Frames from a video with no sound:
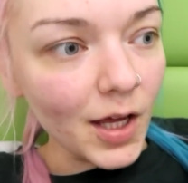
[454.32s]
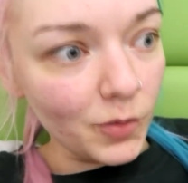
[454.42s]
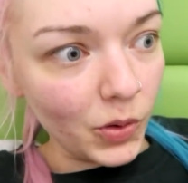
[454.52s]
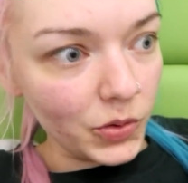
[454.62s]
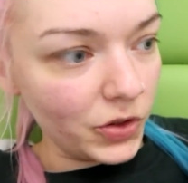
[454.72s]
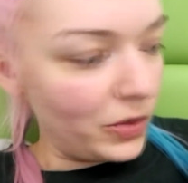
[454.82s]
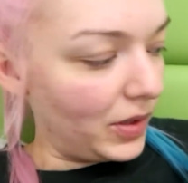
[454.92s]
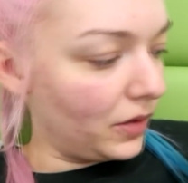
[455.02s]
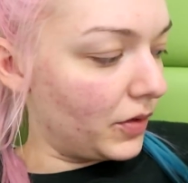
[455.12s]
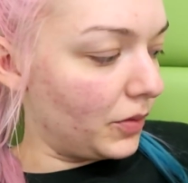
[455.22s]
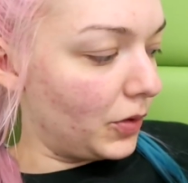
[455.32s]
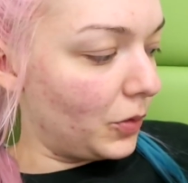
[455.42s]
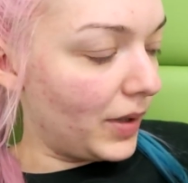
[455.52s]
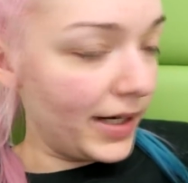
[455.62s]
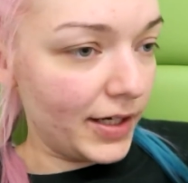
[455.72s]
I brought soy milk for the
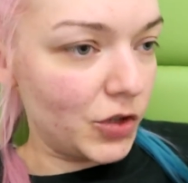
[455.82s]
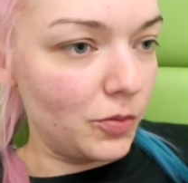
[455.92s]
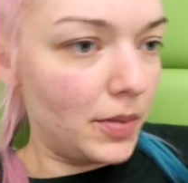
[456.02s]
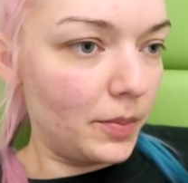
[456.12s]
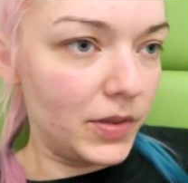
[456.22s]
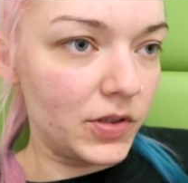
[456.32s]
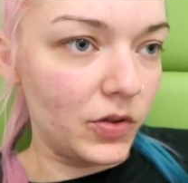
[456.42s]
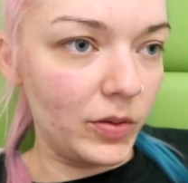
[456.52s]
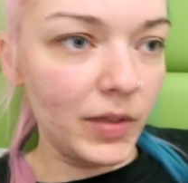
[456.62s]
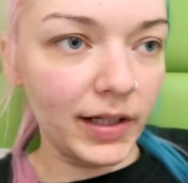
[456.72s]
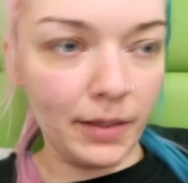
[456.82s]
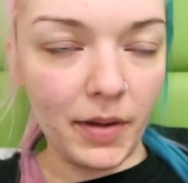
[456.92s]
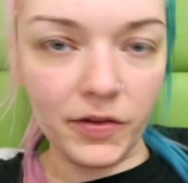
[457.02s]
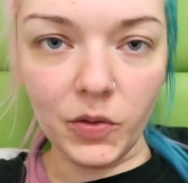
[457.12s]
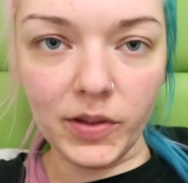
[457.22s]
room. I actually remembered soy milk, like
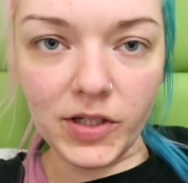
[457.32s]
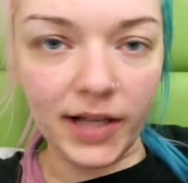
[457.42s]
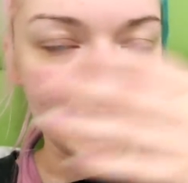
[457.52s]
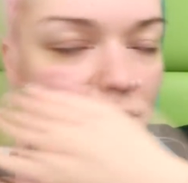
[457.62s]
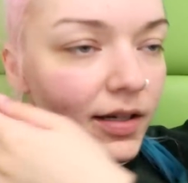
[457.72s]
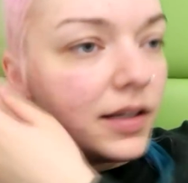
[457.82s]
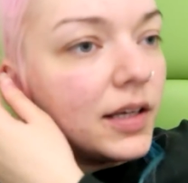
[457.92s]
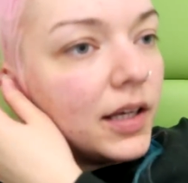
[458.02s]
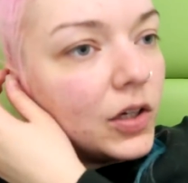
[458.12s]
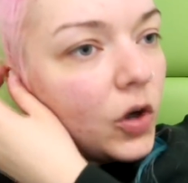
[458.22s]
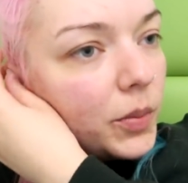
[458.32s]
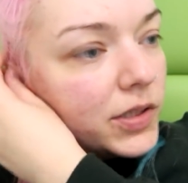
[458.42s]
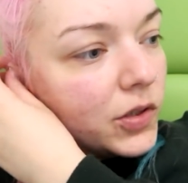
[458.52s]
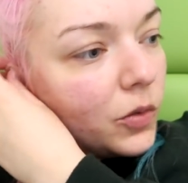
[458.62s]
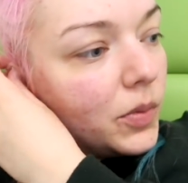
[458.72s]
Matthew went to Asda and got
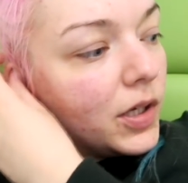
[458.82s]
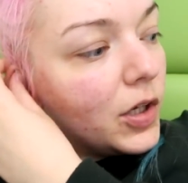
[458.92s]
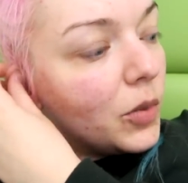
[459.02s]
me some.